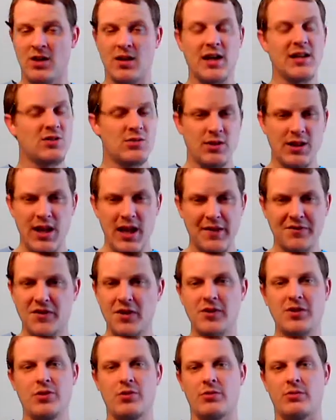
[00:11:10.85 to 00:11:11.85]
That's what they have
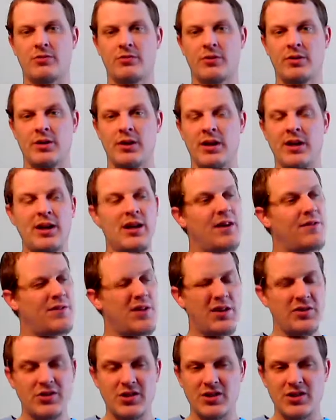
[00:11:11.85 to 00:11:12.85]
to do. If
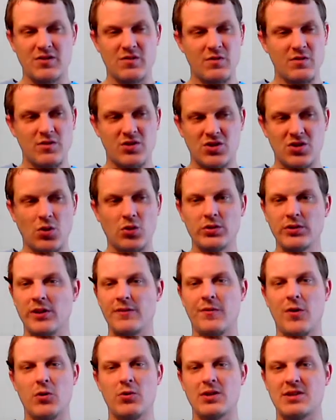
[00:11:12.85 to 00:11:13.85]
they just
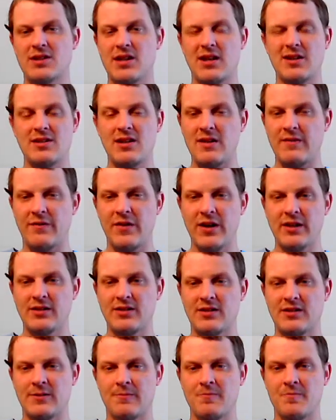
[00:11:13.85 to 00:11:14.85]
solely focus on
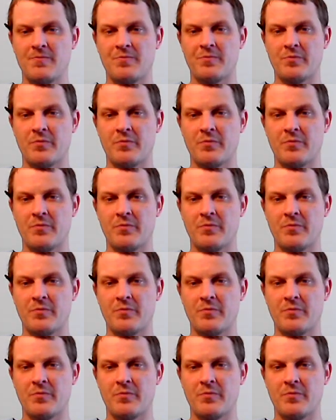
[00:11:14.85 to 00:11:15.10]
defense,